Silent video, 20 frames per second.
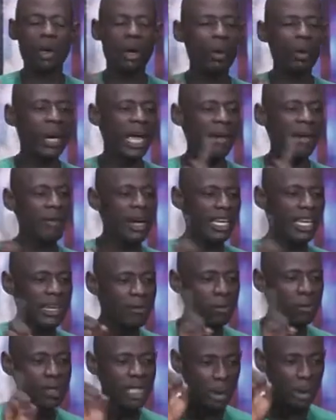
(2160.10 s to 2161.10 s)
will ever give you
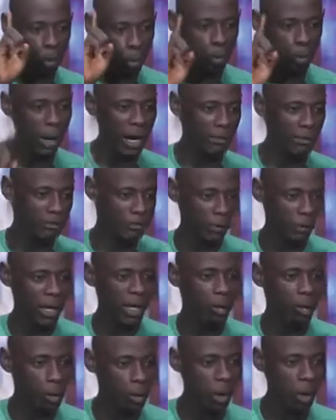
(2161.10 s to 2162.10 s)
is a good wife or a
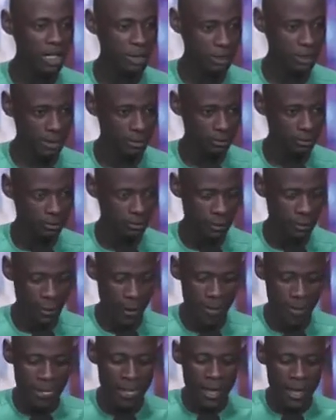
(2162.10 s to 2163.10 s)
good husband.
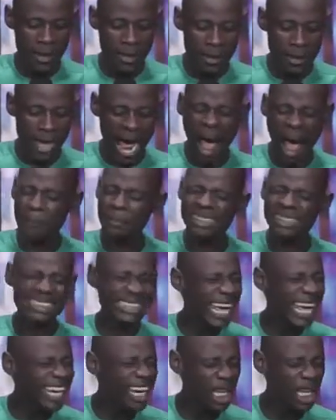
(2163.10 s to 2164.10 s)
I'm
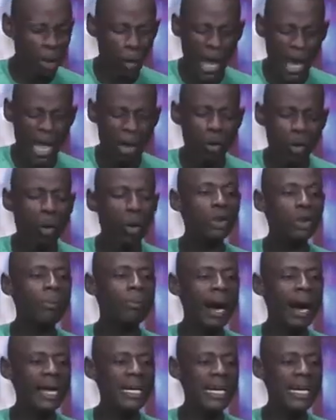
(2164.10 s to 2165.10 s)
telling you, a good
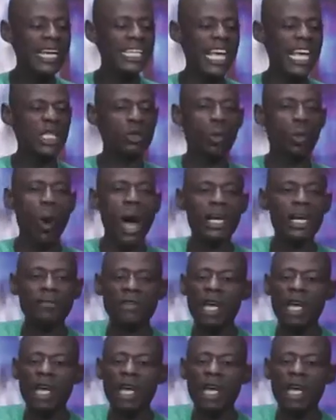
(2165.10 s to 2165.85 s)
marriage is one of the